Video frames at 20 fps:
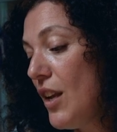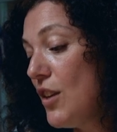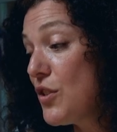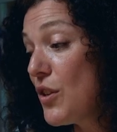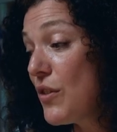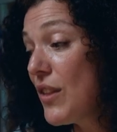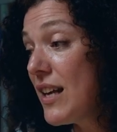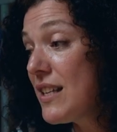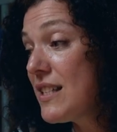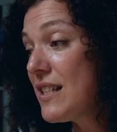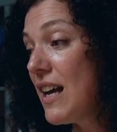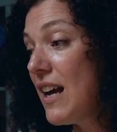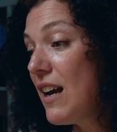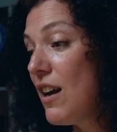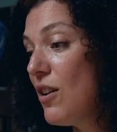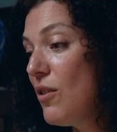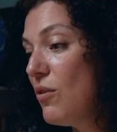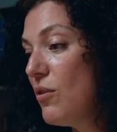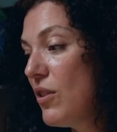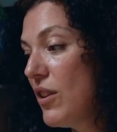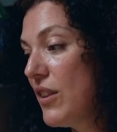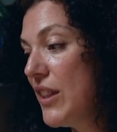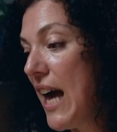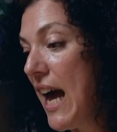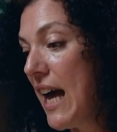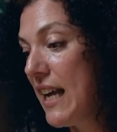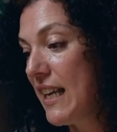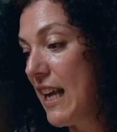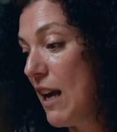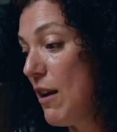So that's how
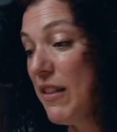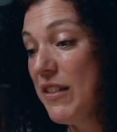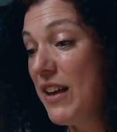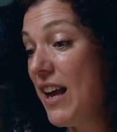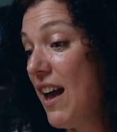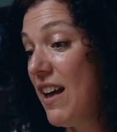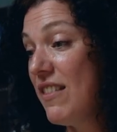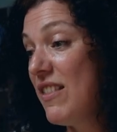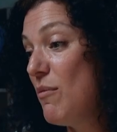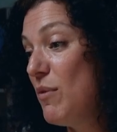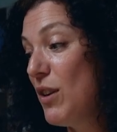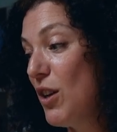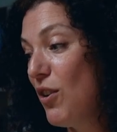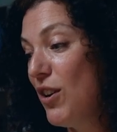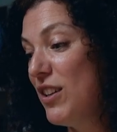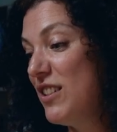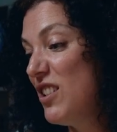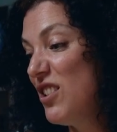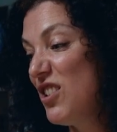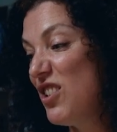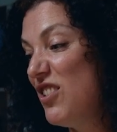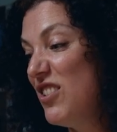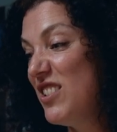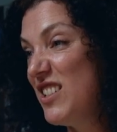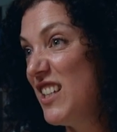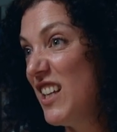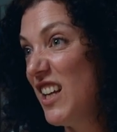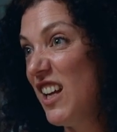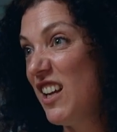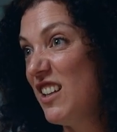that came, and then we got into
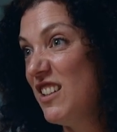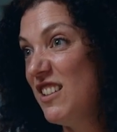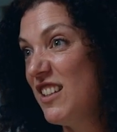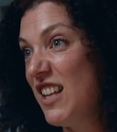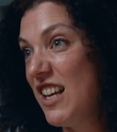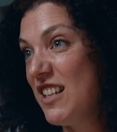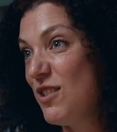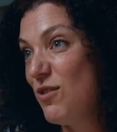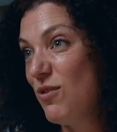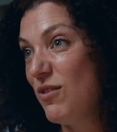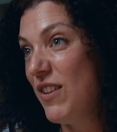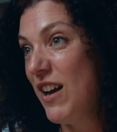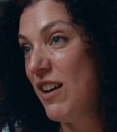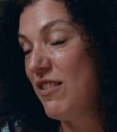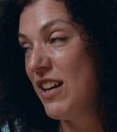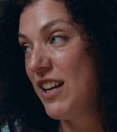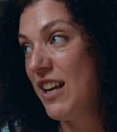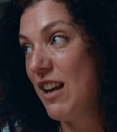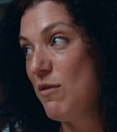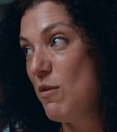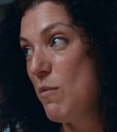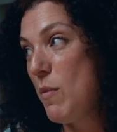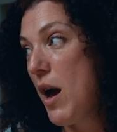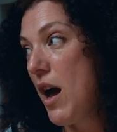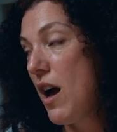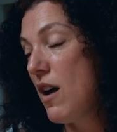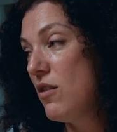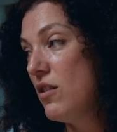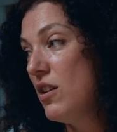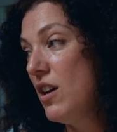shooting, and that's sort of how that came
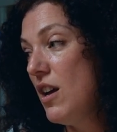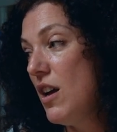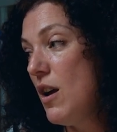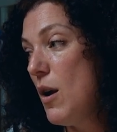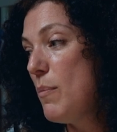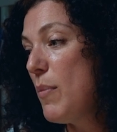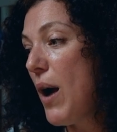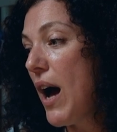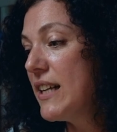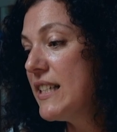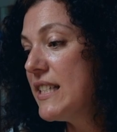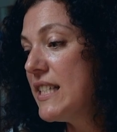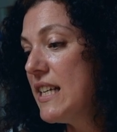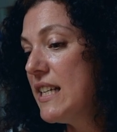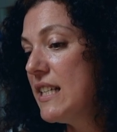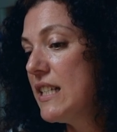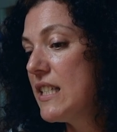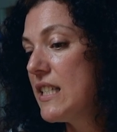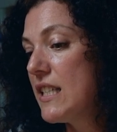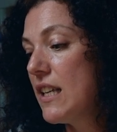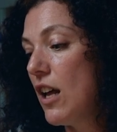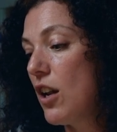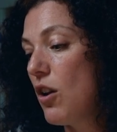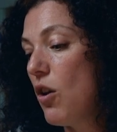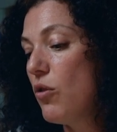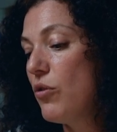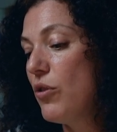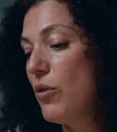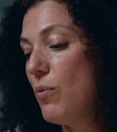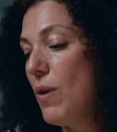about. But I did,
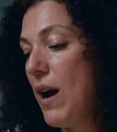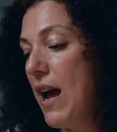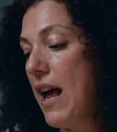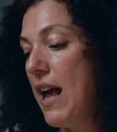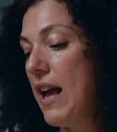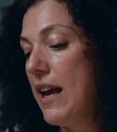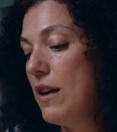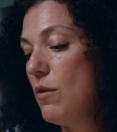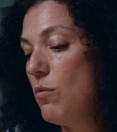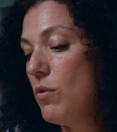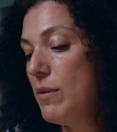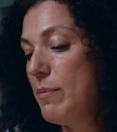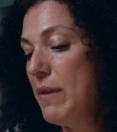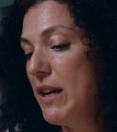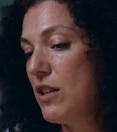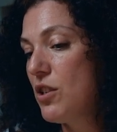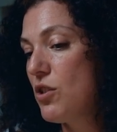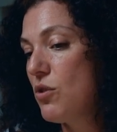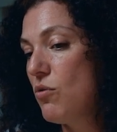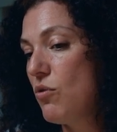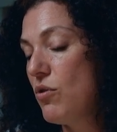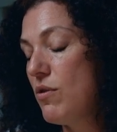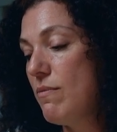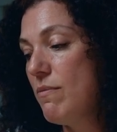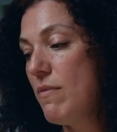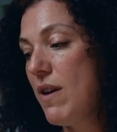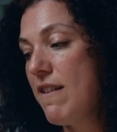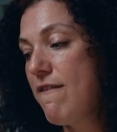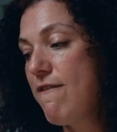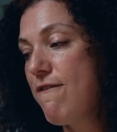along the way, want to make sure that
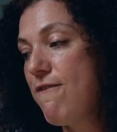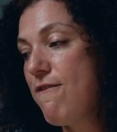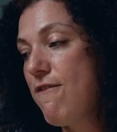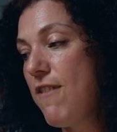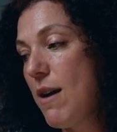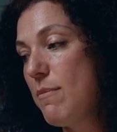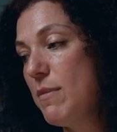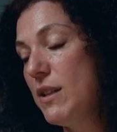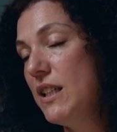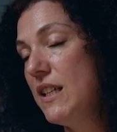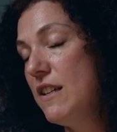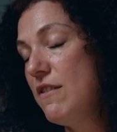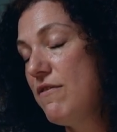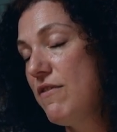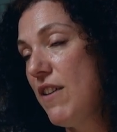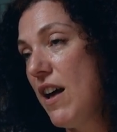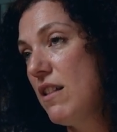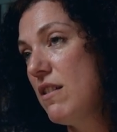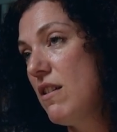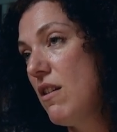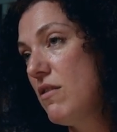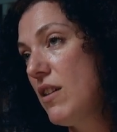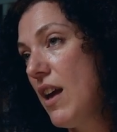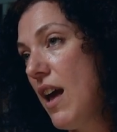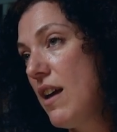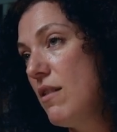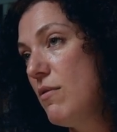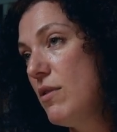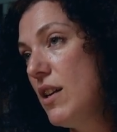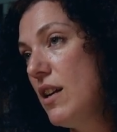my family felt
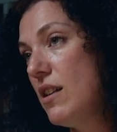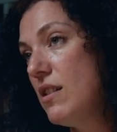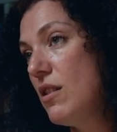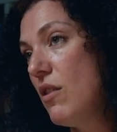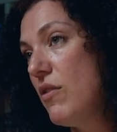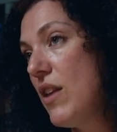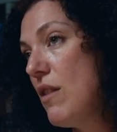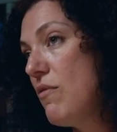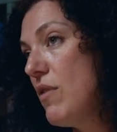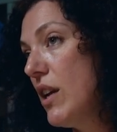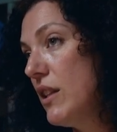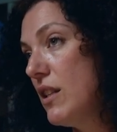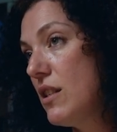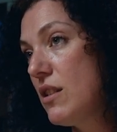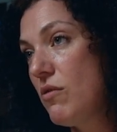okay with it. So they read the